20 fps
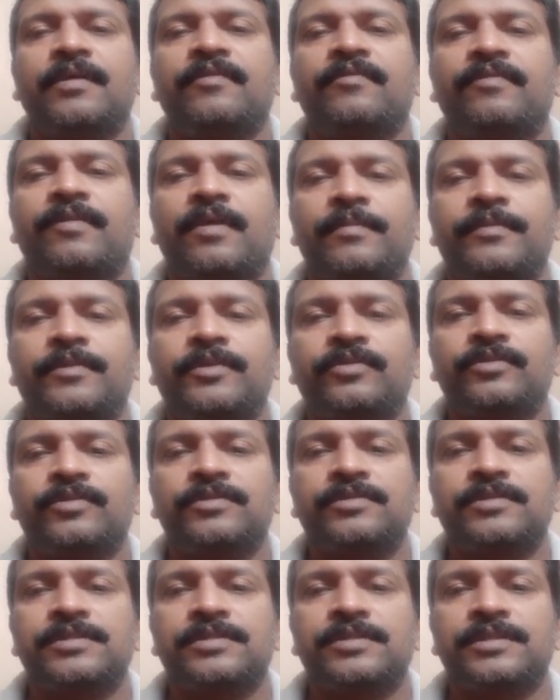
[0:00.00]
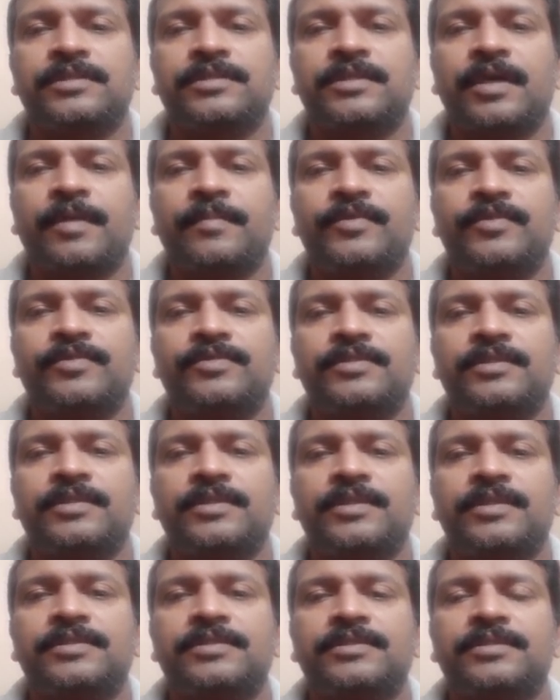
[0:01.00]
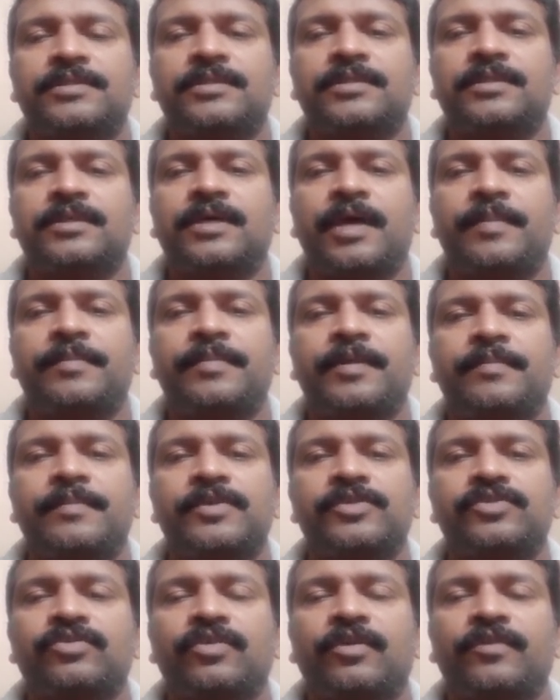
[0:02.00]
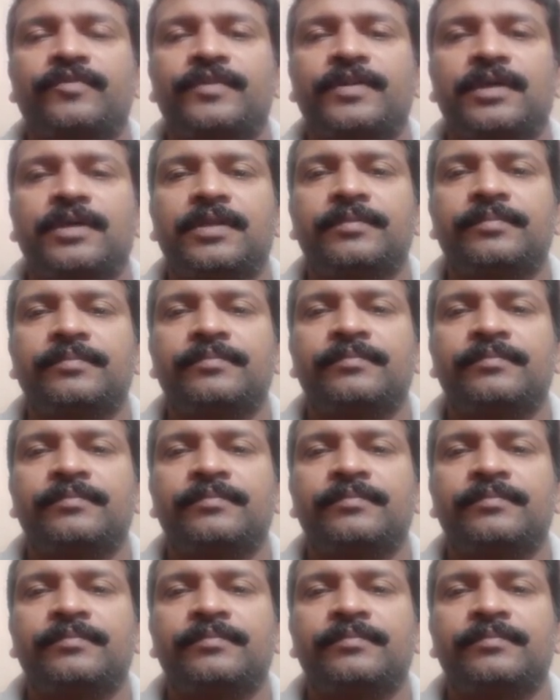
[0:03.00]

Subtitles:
From 2006, I'm using this Hypermesh software.